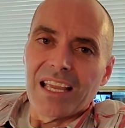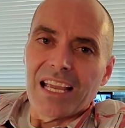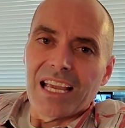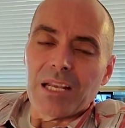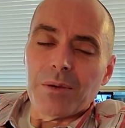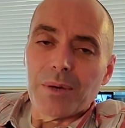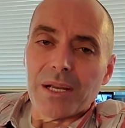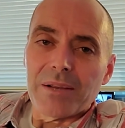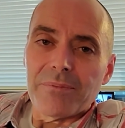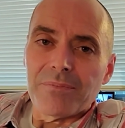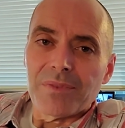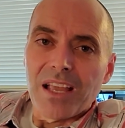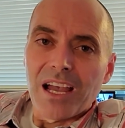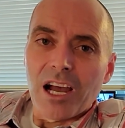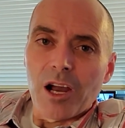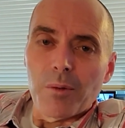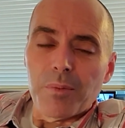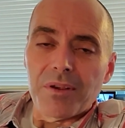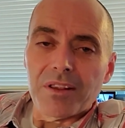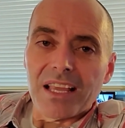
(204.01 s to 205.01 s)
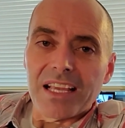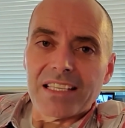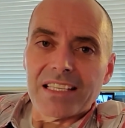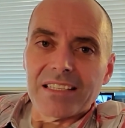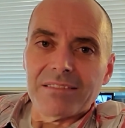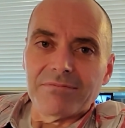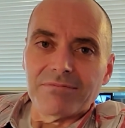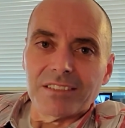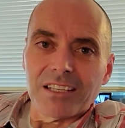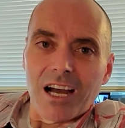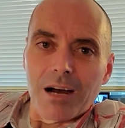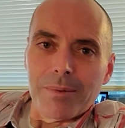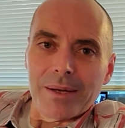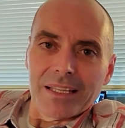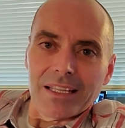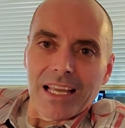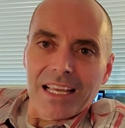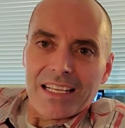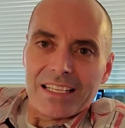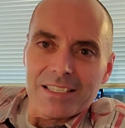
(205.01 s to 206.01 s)
Anyway, I hope you liked it.
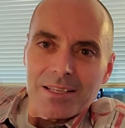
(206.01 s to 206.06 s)
Comment, like,